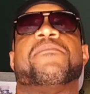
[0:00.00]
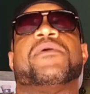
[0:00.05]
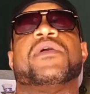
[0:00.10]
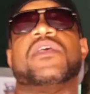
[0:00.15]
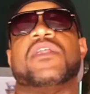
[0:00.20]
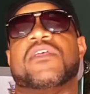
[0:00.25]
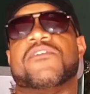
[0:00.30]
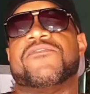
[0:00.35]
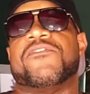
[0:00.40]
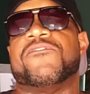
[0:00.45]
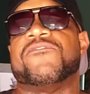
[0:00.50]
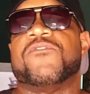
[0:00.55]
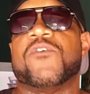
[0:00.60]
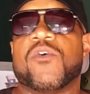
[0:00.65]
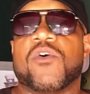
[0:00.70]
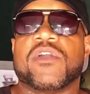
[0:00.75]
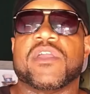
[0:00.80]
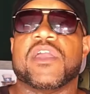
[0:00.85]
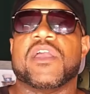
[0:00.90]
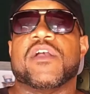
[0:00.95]
been in it for
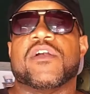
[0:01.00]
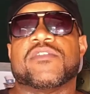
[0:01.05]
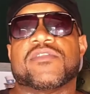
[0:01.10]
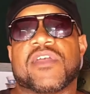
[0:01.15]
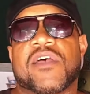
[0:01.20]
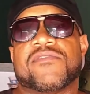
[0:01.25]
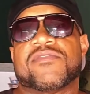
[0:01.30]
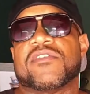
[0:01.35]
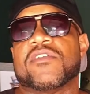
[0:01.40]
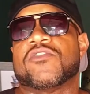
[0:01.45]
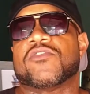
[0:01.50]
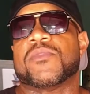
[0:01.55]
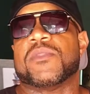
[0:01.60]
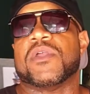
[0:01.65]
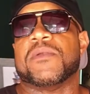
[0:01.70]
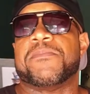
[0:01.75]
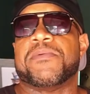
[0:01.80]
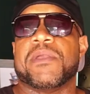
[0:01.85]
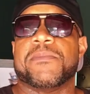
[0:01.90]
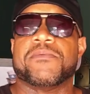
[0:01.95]
4 years, and I've seen so many
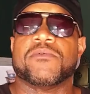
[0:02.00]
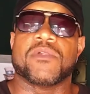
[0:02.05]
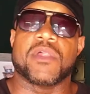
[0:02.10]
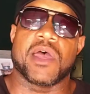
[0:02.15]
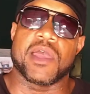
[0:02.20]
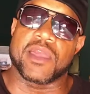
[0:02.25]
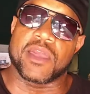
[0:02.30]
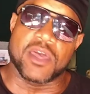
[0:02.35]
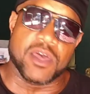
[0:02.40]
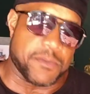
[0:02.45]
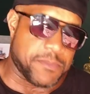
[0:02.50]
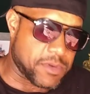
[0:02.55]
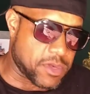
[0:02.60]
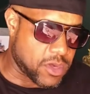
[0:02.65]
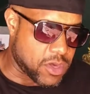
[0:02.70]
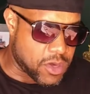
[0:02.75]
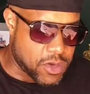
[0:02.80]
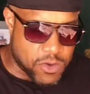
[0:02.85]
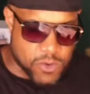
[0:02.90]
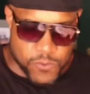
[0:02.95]
people, like, come and
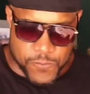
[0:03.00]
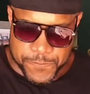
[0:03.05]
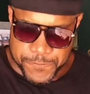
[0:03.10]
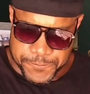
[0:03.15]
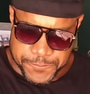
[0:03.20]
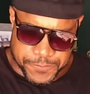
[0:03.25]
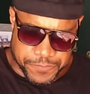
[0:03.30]
go